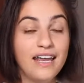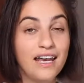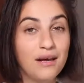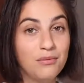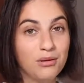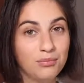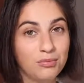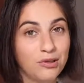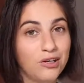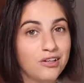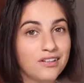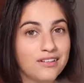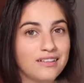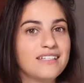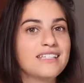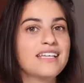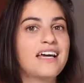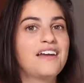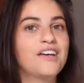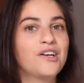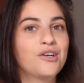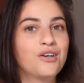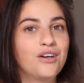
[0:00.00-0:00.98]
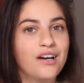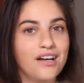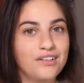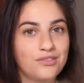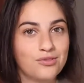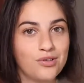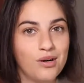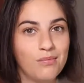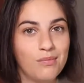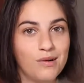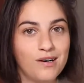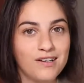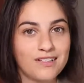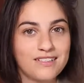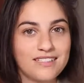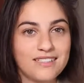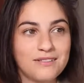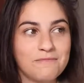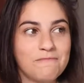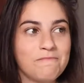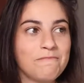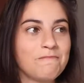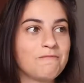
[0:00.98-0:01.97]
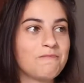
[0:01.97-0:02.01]
and I'm a product designer at
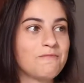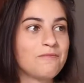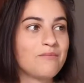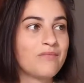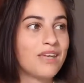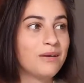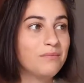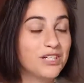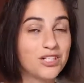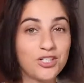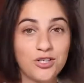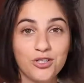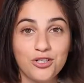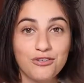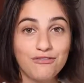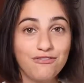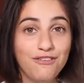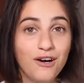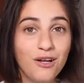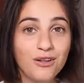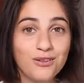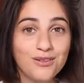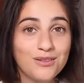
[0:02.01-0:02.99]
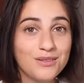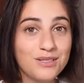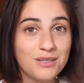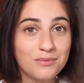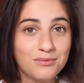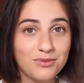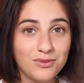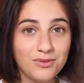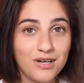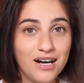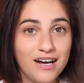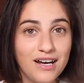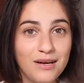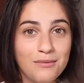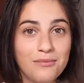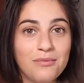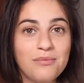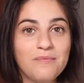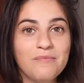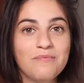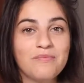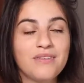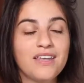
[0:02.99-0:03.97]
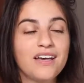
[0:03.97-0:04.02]
Dropbox. Make sure you follow and
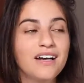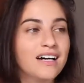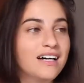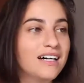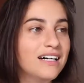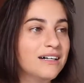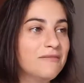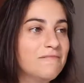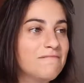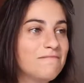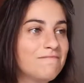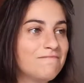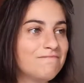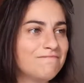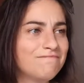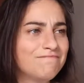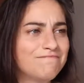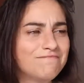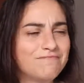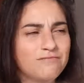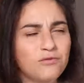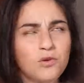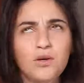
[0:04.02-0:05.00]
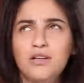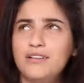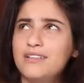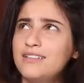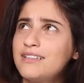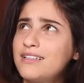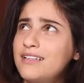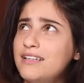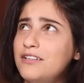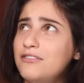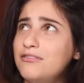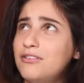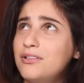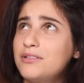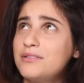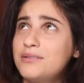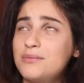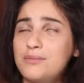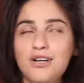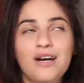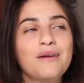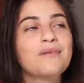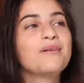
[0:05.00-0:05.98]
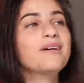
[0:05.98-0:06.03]
subscribe. Well, can you follow and
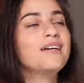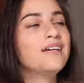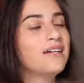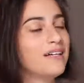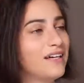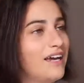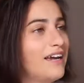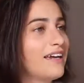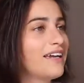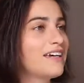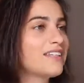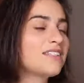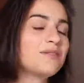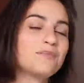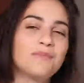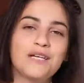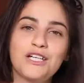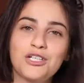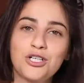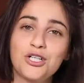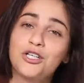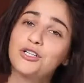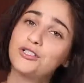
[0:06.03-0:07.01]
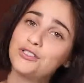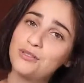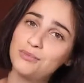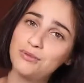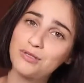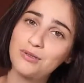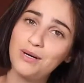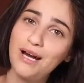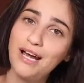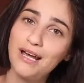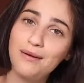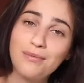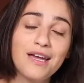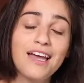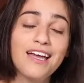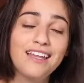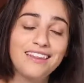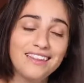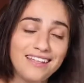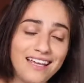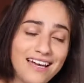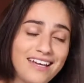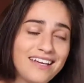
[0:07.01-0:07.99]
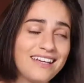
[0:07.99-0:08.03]
subscribe? I guess make sure you subscribe
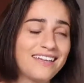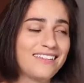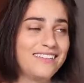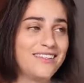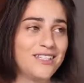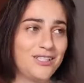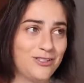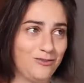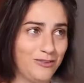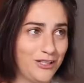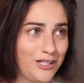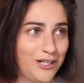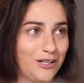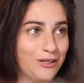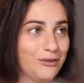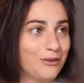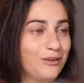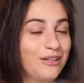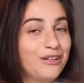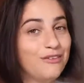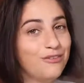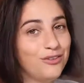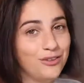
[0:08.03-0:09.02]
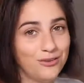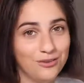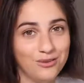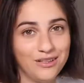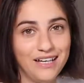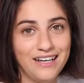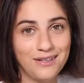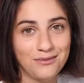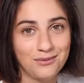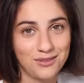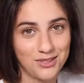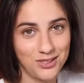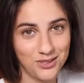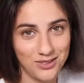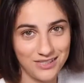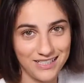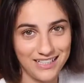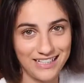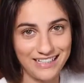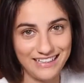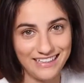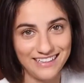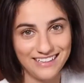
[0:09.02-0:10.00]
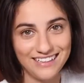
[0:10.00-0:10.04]
and like this video if you like what you
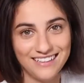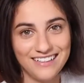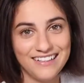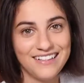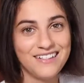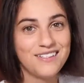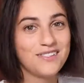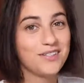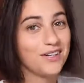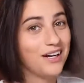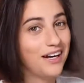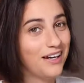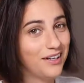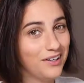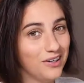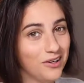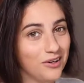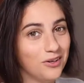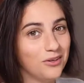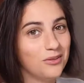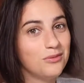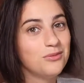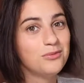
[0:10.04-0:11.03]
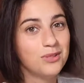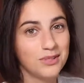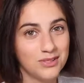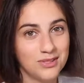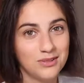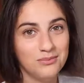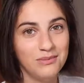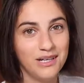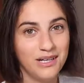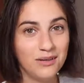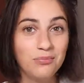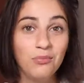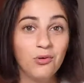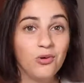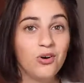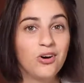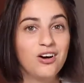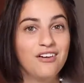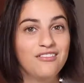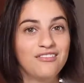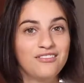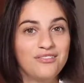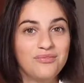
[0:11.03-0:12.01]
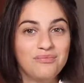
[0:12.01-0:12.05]
see, so that I know what to make more
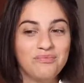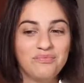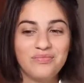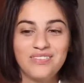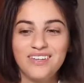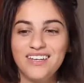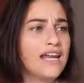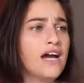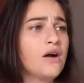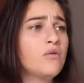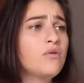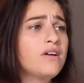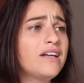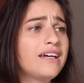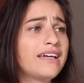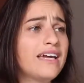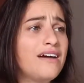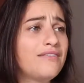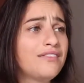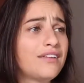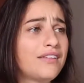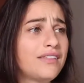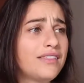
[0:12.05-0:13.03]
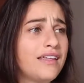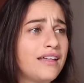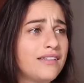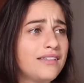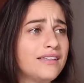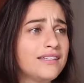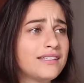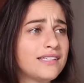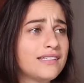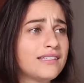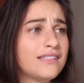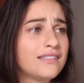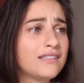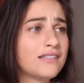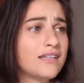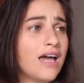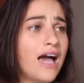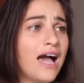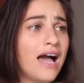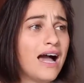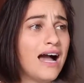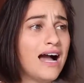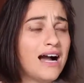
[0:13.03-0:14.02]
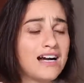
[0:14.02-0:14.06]
of. Now I want to caveat that this is
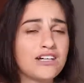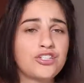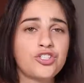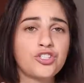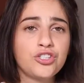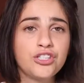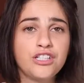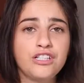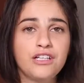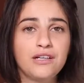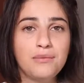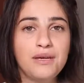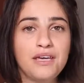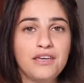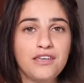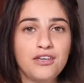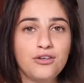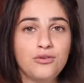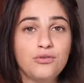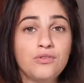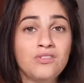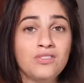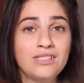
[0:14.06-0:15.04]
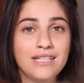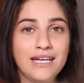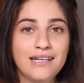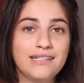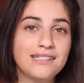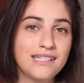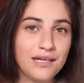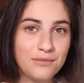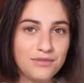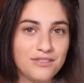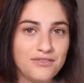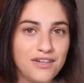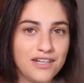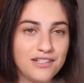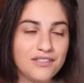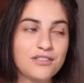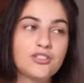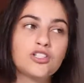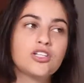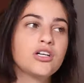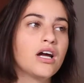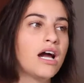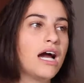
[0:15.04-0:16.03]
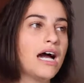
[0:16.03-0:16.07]
actually going to make you 10 times
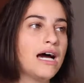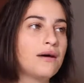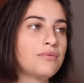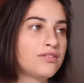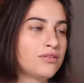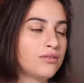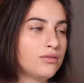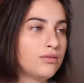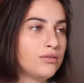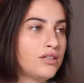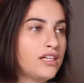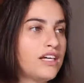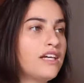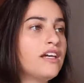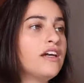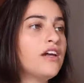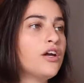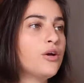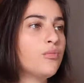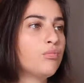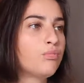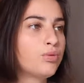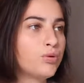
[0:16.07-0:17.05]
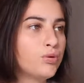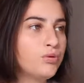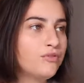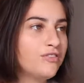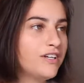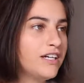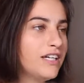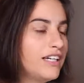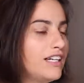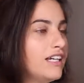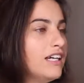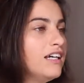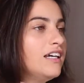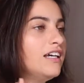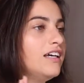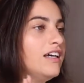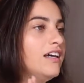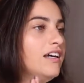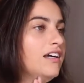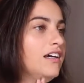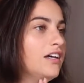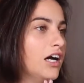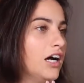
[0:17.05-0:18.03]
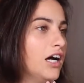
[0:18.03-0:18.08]
faster. Absolutely proven.
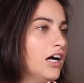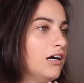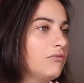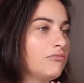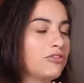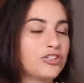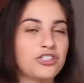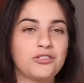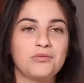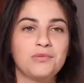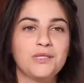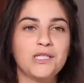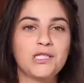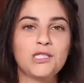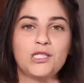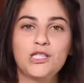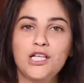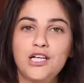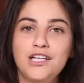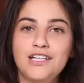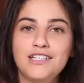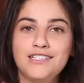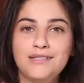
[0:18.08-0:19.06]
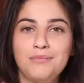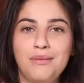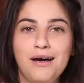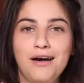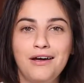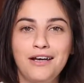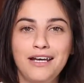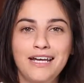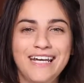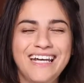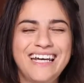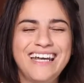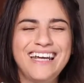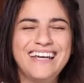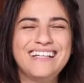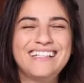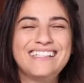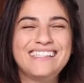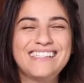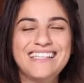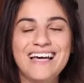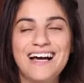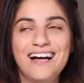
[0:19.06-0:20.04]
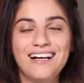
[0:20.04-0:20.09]
There's been studies about it.
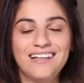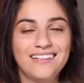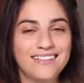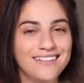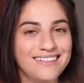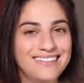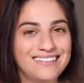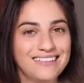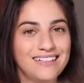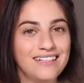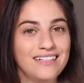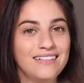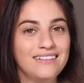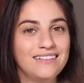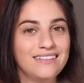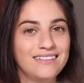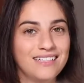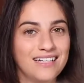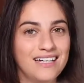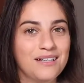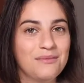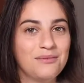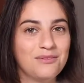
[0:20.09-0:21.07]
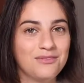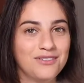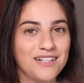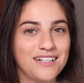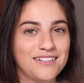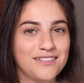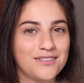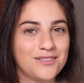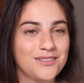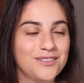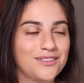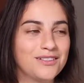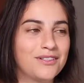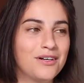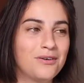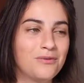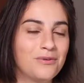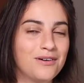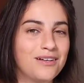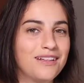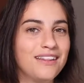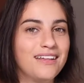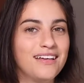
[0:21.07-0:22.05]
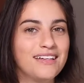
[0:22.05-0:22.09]
Exactly 10 times faster.
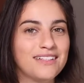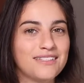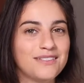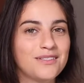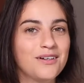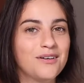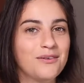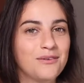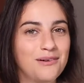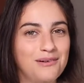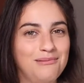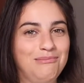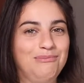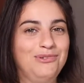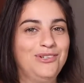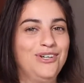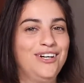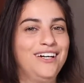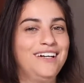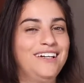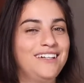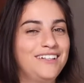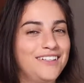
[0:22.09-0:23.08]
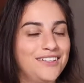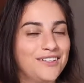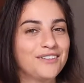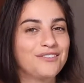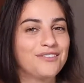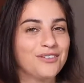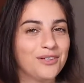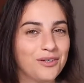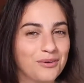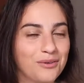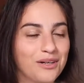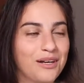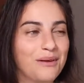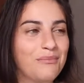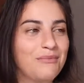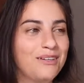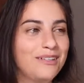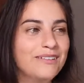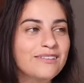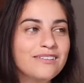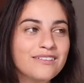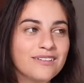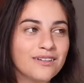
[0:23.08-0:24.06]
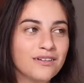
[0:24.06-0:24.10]
Not one less, not one more. If you know what I
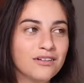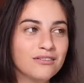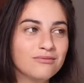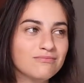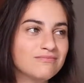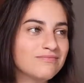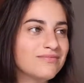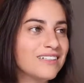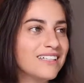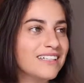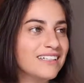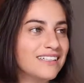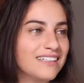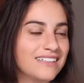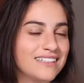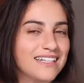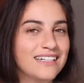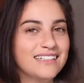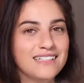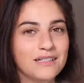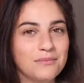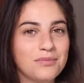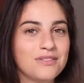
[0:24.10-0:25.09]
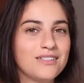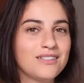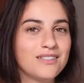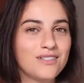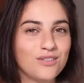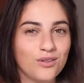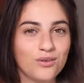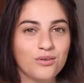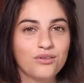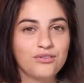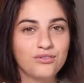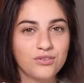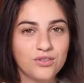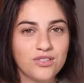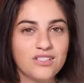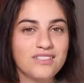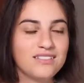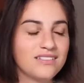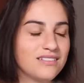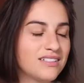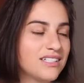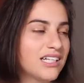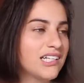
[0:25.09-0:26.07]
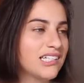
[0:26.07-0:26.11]
mean, 10 tips. So of
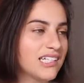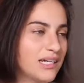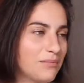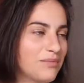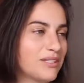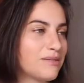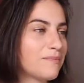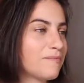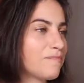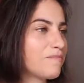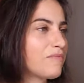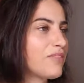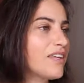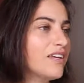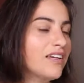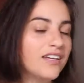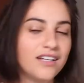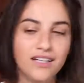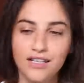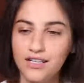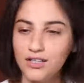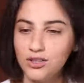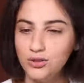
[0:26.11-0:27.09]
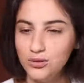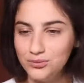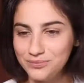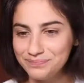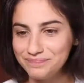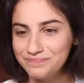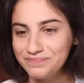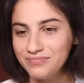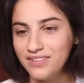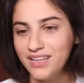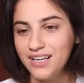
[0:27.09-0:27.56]
course, 10 times. Cool.